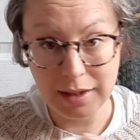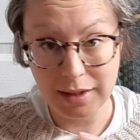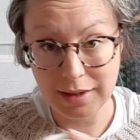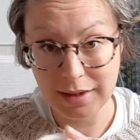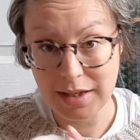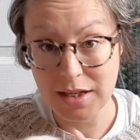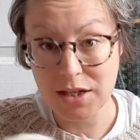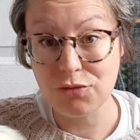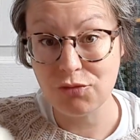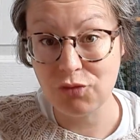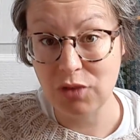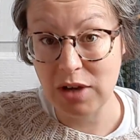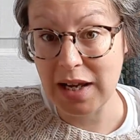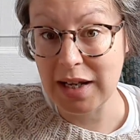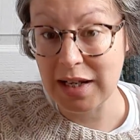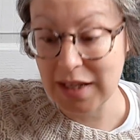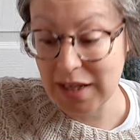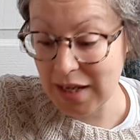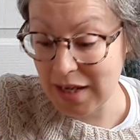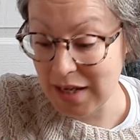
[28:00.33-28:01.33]
This
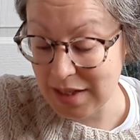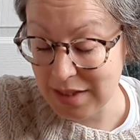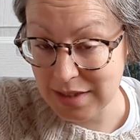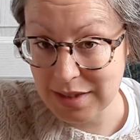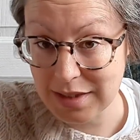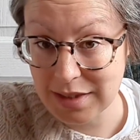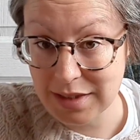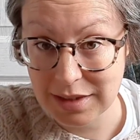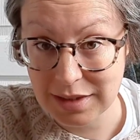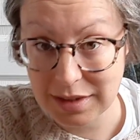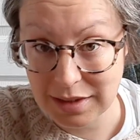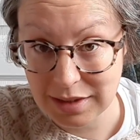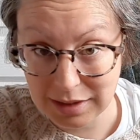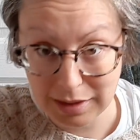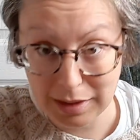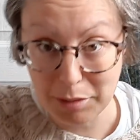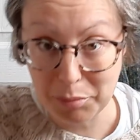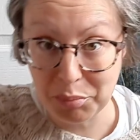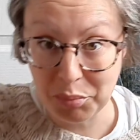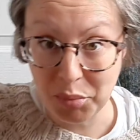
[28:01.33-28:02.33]
really is
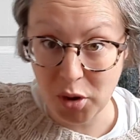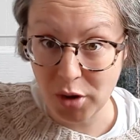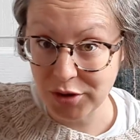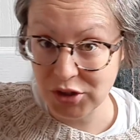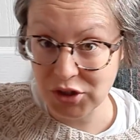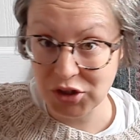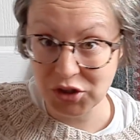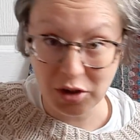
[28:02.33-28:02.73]
a bodge